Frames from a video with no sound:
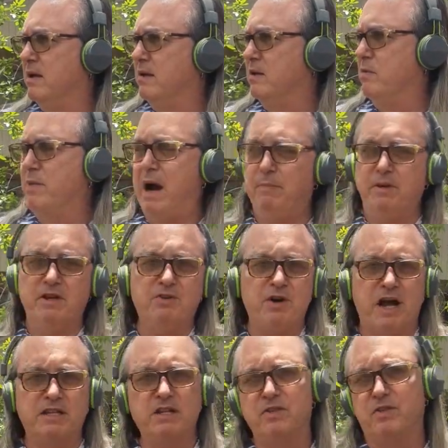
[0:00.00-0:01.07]
you might be
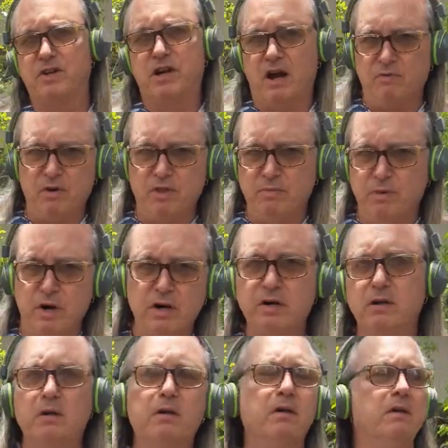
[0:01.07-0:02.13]
attracted to the cover of the book.
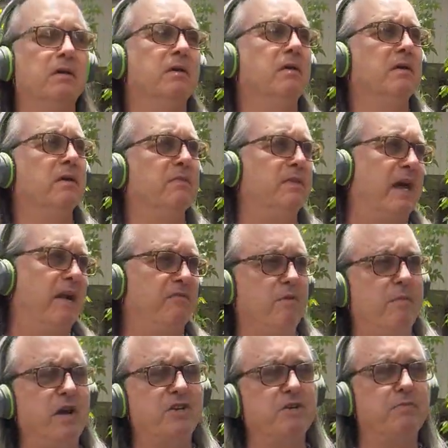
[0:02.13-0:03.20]
That
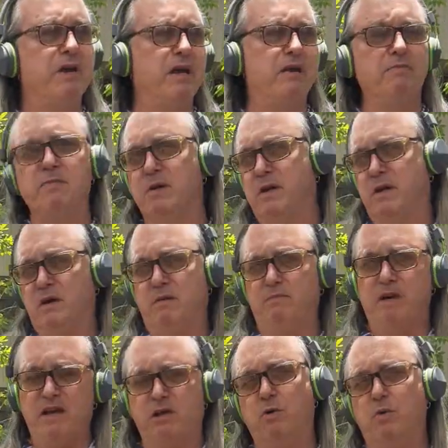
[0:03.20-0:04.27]
information may
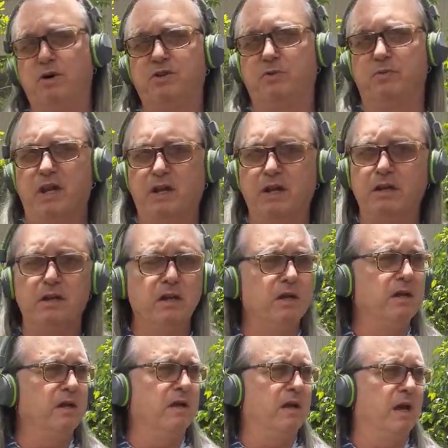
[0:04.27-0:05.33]
make you want to read it.
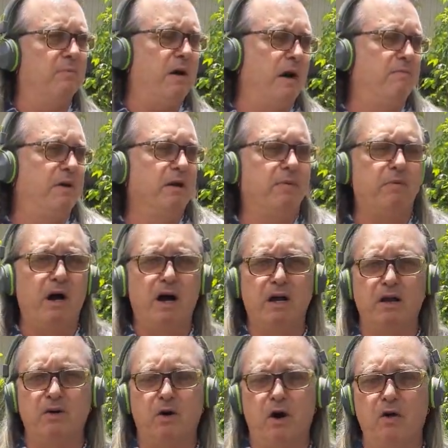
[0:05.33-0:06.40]
It might be by
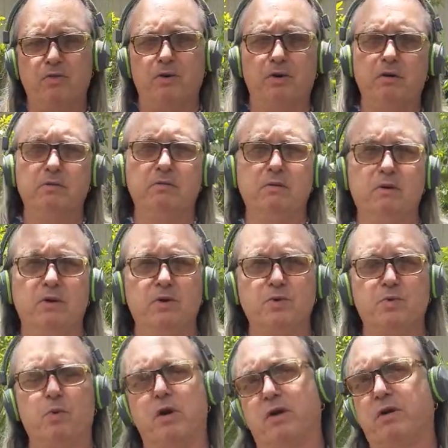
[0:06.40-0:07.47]
an author whose
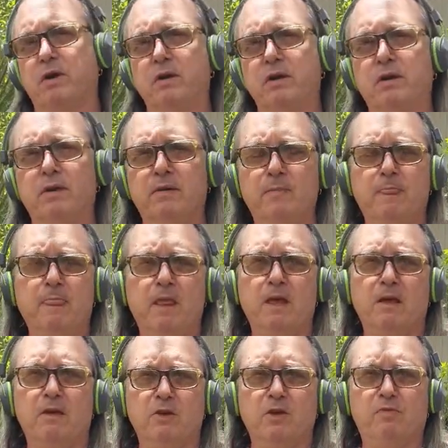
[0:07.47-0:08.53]
work
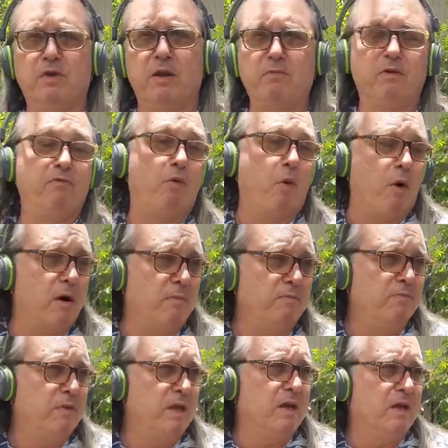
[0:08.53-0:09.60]
you've read before.
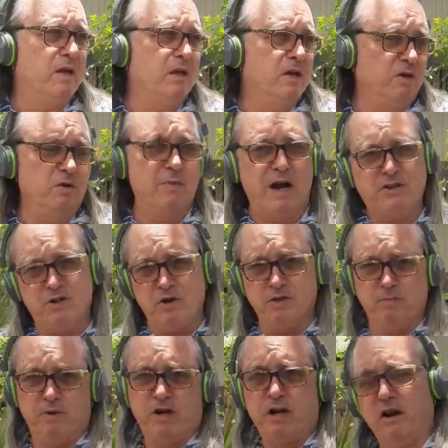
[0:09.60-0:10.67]
You might turn the
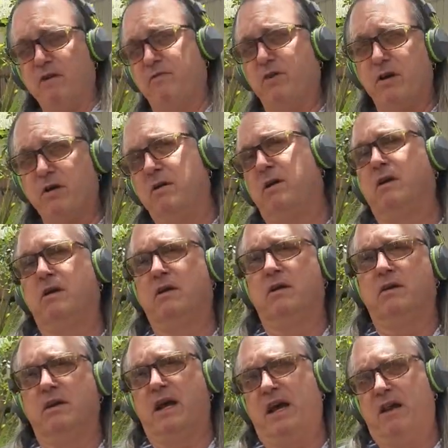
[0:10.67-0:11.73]
book over
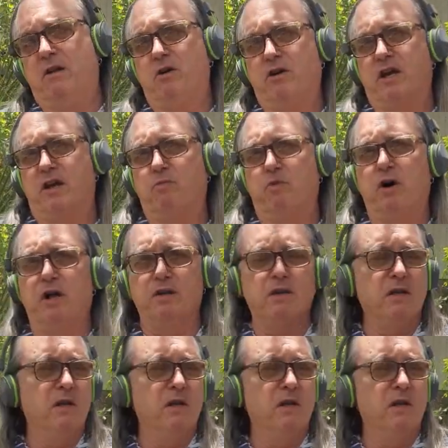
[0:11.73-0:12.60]
and look at what